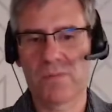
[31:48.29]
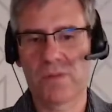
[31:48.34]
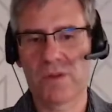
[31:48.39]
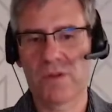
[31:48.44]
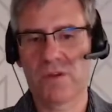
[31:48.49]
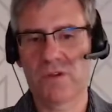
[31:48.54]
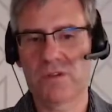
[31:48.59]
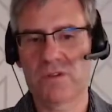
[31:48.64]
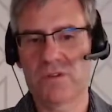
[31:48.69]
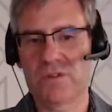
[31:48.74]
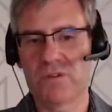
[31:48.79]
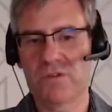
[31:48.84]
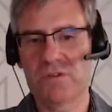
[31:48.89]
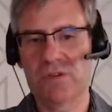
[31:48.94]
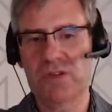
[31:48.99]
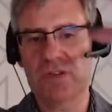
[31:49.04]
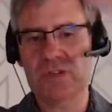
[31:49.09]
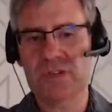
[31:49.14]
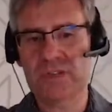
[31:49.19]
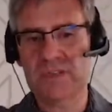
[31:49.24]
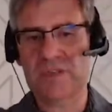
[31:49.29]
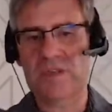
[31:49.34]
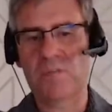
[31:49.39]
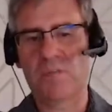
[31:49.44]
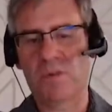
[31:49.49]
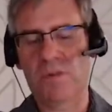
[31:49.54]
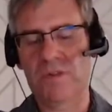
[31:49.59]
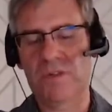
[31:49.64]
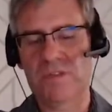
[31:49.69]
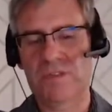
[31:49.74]
because you
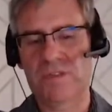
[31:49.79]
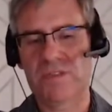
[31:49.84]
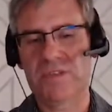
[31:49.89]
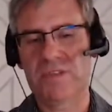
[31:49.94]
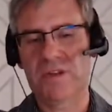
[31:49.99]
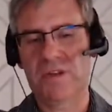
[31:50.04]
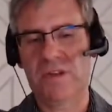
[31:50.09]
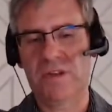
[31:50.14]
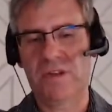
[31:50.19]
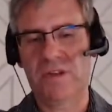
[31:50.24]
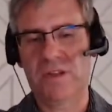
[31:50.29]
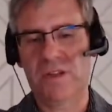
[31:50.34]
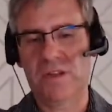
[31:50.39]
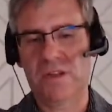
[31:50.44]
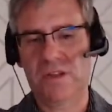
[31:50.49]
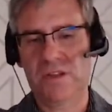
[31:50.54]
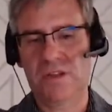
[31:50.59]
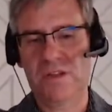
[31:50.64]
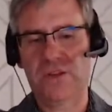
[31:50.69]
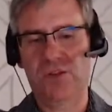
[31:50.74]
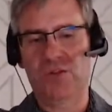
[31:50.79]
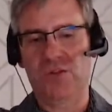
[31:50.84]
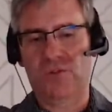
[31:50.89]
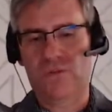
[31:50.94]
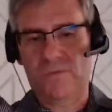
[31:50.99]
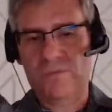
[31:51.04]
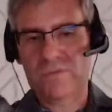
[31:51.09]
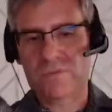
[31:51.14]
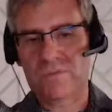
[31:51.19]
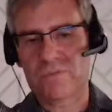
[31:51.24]
disassemble this ceiling and then
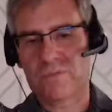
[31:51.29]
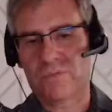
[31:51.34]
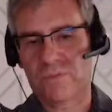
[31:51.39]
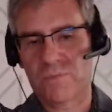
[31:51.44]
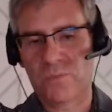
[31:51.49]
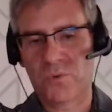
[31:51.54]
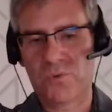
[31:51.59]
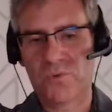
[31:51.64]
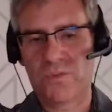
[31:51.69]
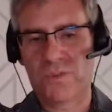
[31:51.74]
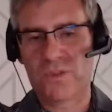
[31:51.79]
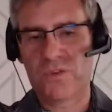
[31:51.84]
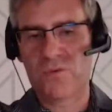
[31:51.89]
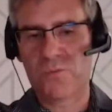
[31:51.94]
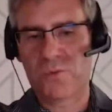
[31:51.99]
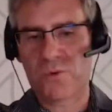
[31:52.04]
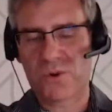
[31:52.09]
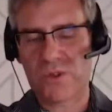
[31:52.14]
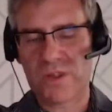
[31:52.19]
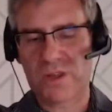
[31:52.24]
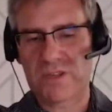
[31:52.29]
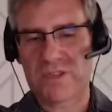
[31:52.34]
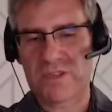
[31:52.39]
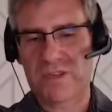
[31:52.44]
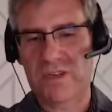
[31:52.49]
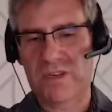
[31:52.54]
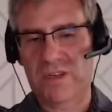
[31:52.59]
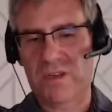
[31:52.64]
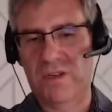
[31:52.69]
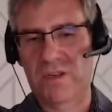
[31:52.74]
you put the new products
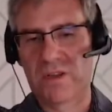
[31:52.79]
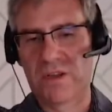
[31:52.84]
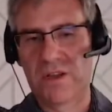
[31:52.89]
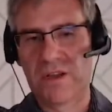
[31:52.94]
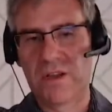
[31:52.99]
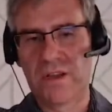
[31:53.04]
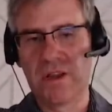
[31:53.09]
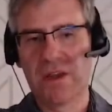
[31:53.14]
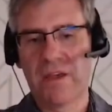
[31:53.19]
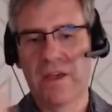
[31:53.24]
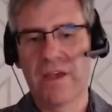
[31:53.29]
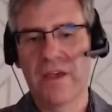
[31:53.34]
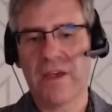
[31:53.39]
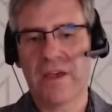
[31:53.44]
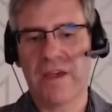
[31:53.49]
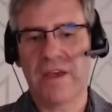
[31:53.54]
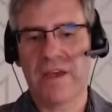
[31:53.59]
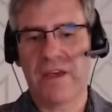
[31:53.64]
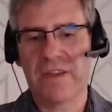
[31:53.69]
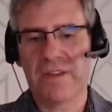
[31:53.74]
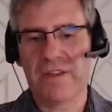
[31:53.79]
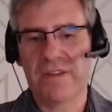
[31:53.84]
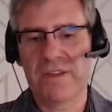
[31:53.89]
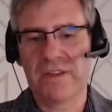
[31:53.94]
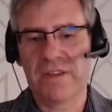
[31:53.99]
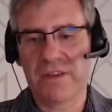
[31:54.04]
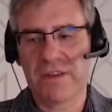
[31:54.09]
in. And